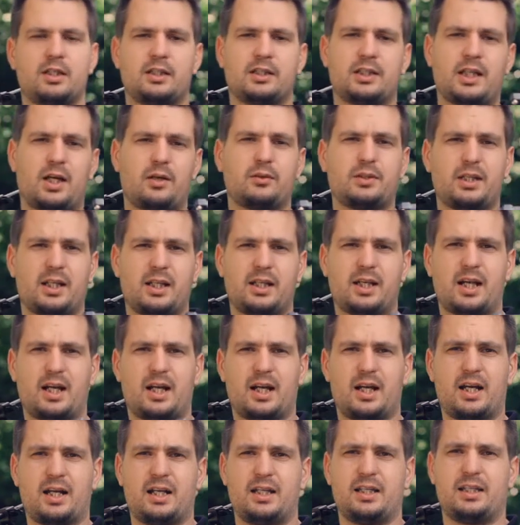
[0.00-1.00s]
now that
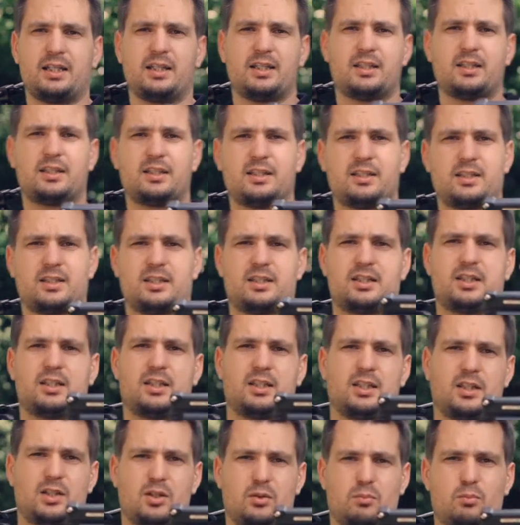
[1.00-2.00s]
I
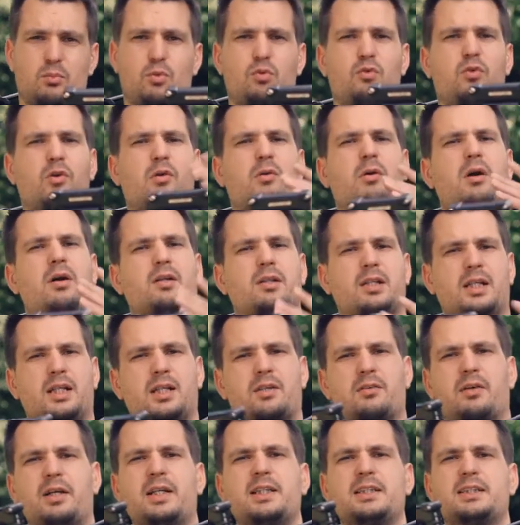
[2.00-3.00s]
move around like
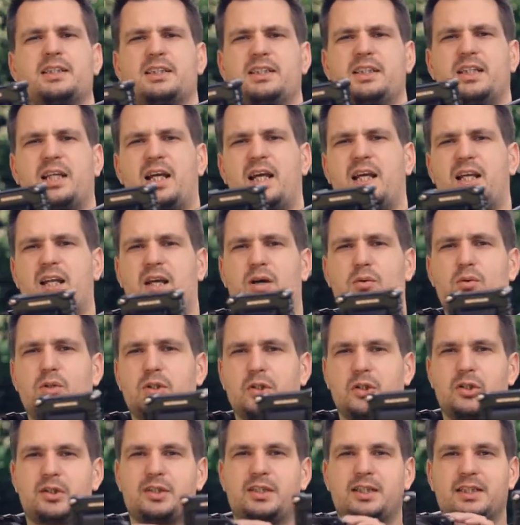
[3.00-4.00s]
crazy and I will
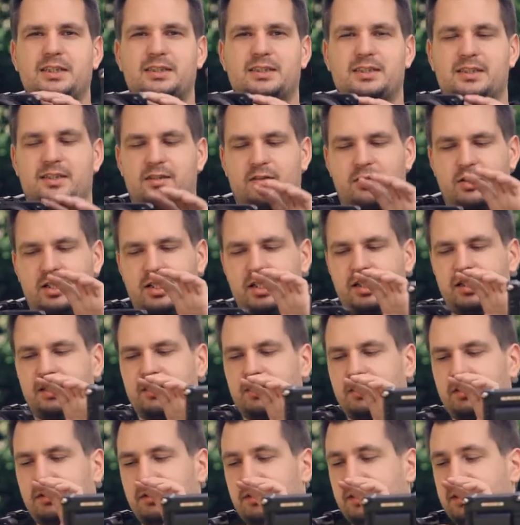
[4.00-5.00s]
not necessarily
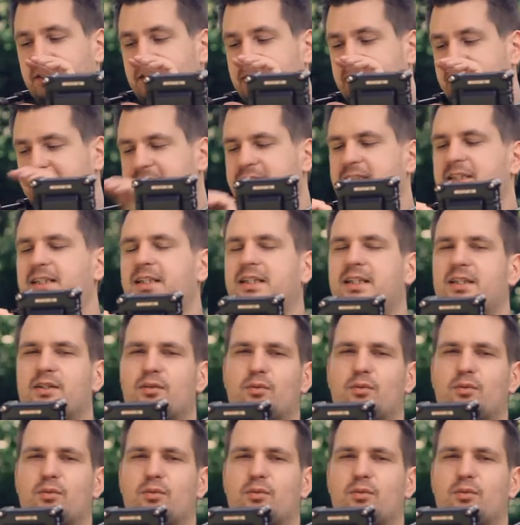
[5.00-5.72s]
see